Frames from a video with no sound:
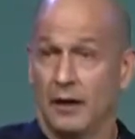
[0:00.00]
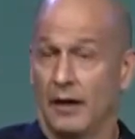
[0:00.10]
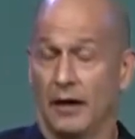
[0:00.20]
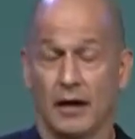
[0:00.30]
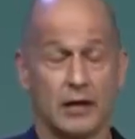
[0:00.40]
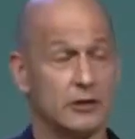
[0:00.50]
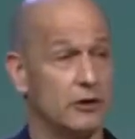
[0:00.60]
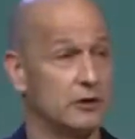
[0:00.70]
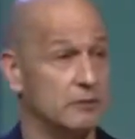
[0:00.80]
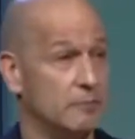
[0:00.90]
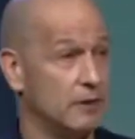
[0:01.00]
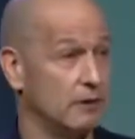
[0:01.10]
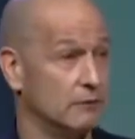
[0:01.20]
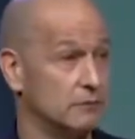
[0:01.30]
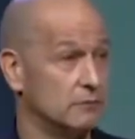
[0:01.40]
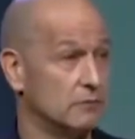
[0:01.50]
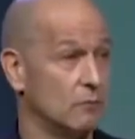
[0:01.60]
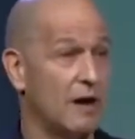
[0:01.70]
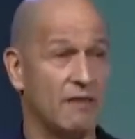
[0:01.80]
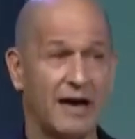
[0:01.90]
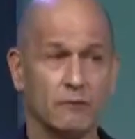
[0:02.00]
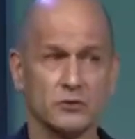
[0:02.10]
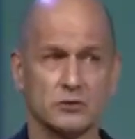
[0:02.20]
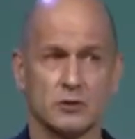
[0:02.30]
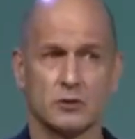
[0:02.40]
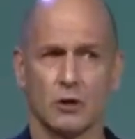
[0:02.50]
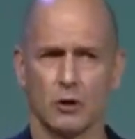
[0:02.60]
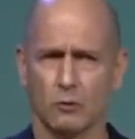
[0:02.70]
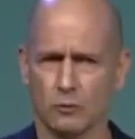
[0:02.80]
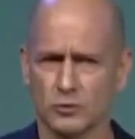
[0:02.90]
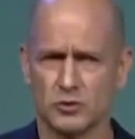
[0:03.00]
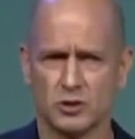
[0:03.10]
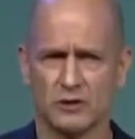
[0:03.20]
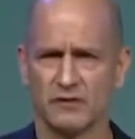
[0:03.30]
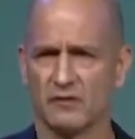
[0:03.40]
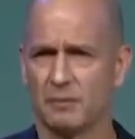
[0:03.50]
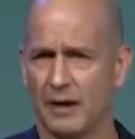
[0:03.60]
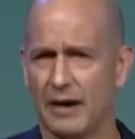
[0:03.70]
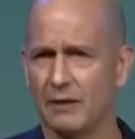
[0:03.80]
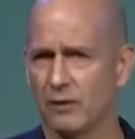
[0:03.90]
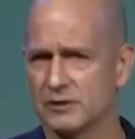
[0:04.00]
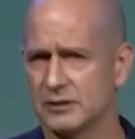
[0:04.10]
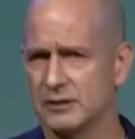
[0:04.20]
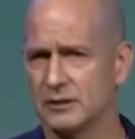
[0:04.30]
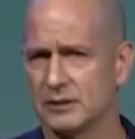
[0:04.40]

And Andre looks at me and goes, wow, that was cold serving of pie, wasn't it?